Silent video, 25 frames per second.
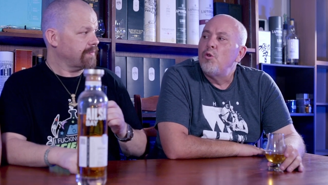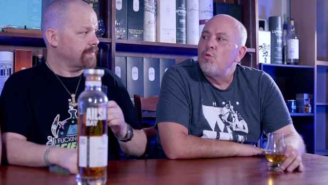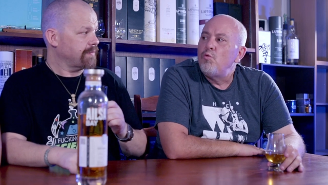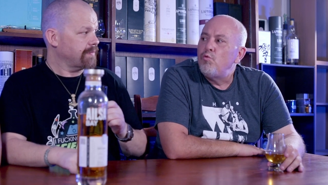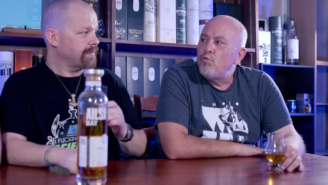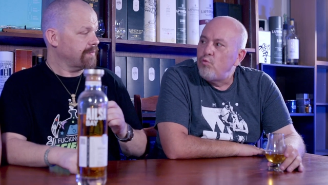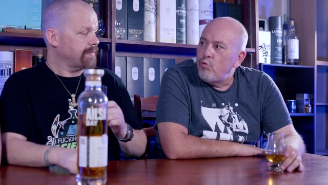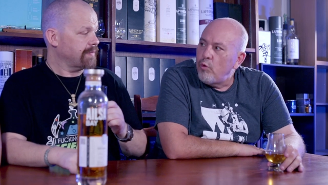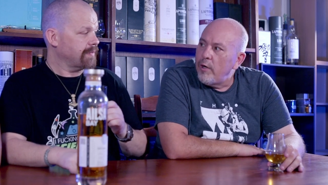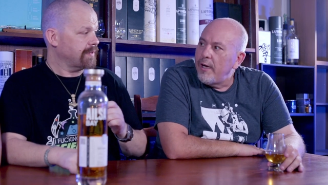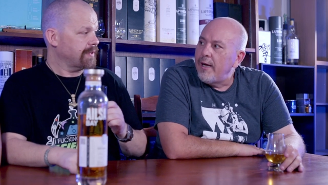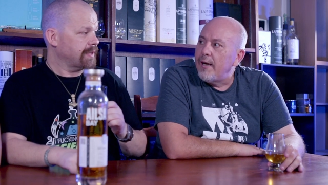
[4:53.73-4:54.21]

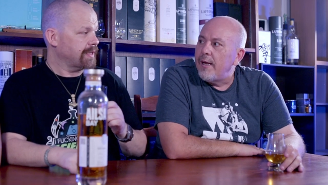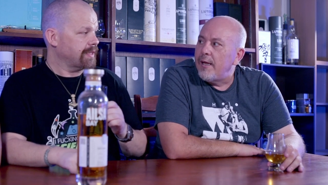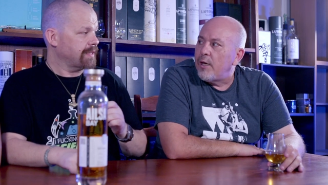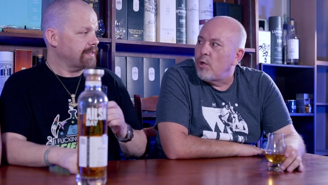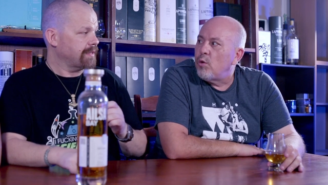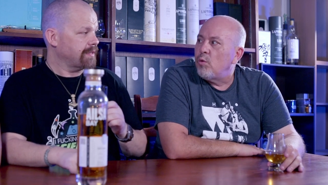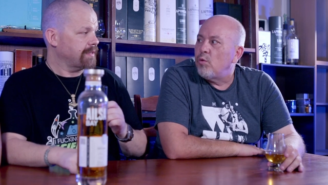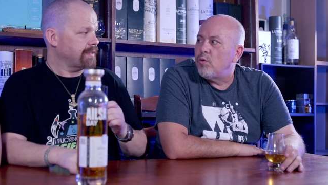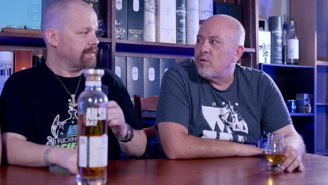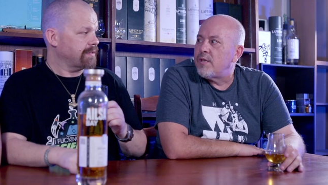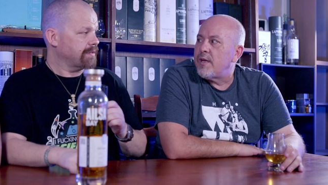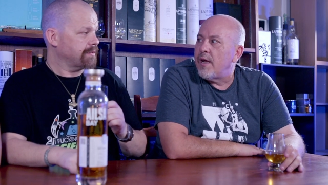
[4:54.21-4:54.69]
Speaker 1: really
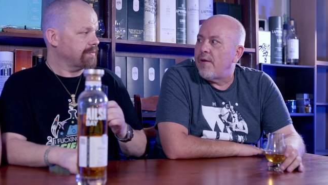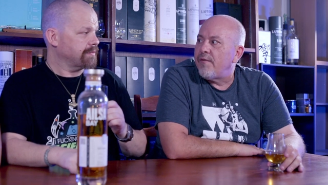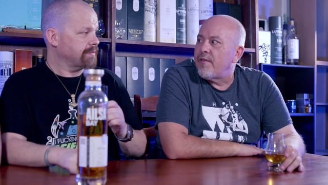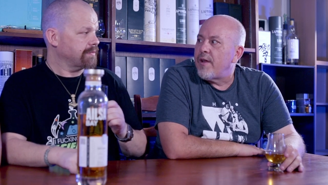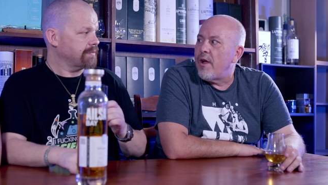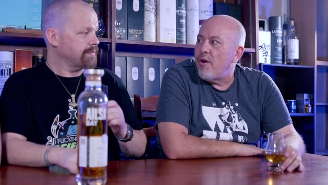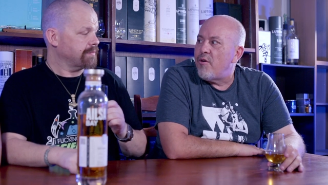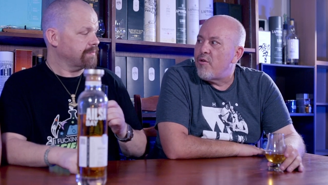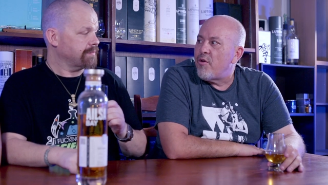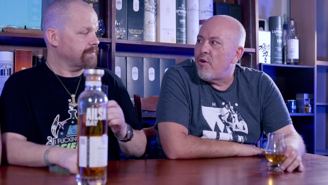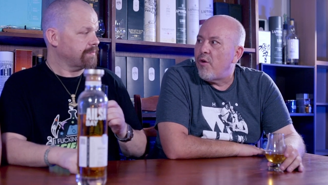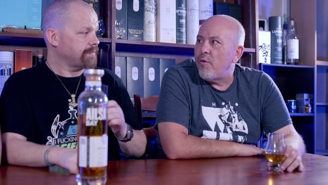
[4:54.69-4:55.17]
cool stuff
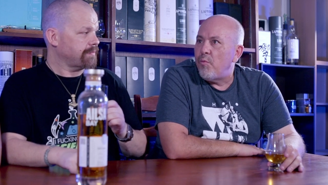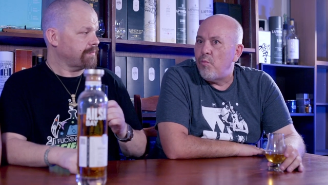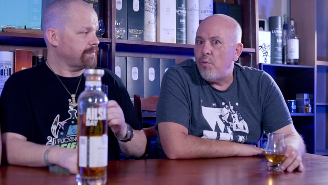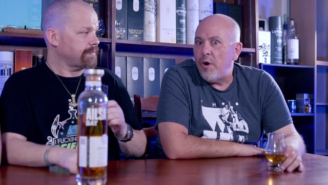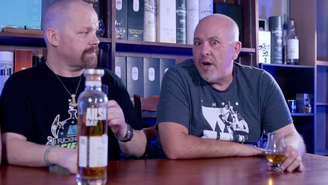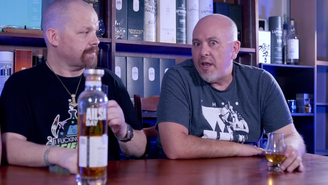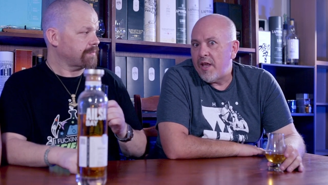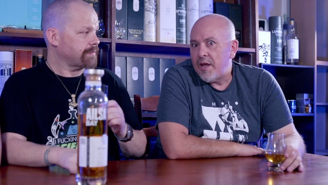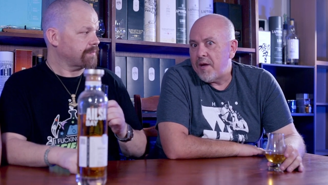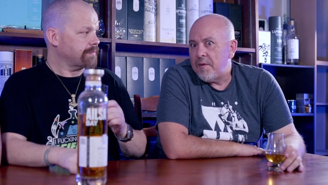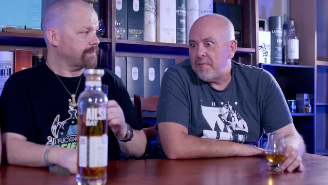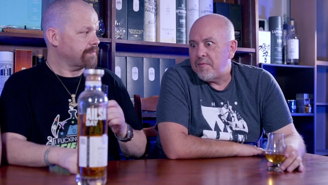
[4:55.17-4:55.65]
going on
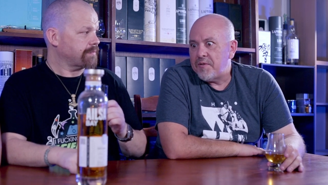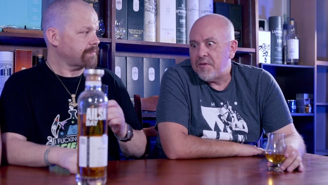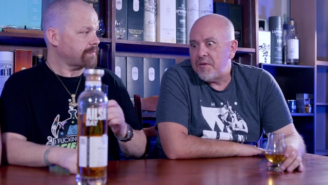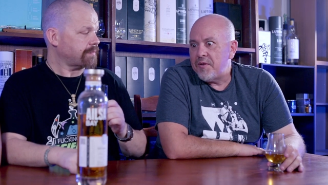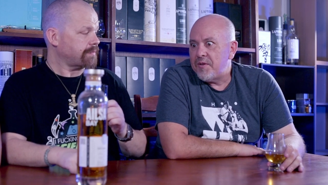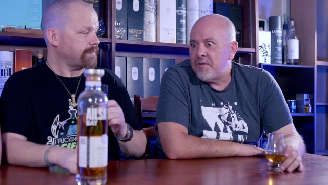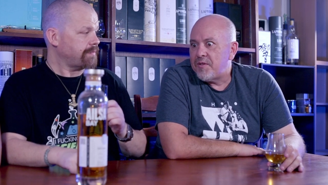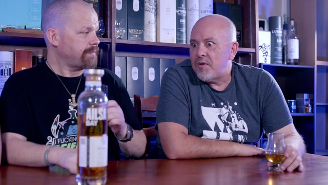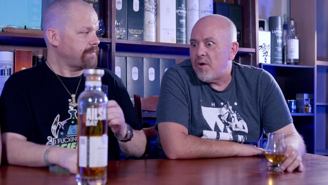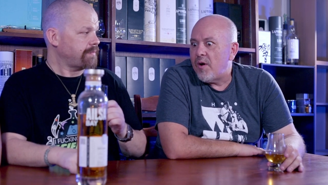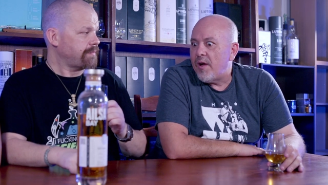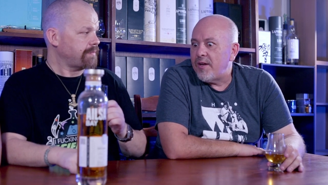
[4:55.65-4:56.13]
when it comes to
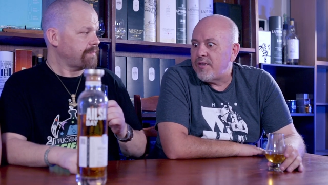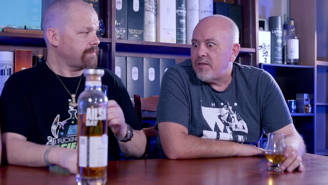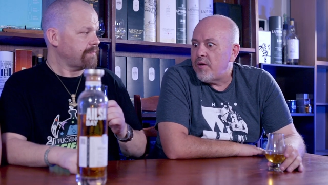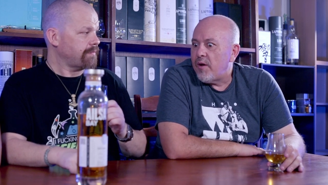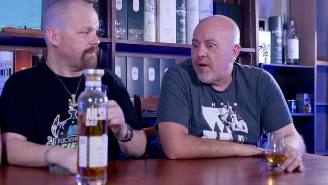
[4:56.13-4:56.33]
the science.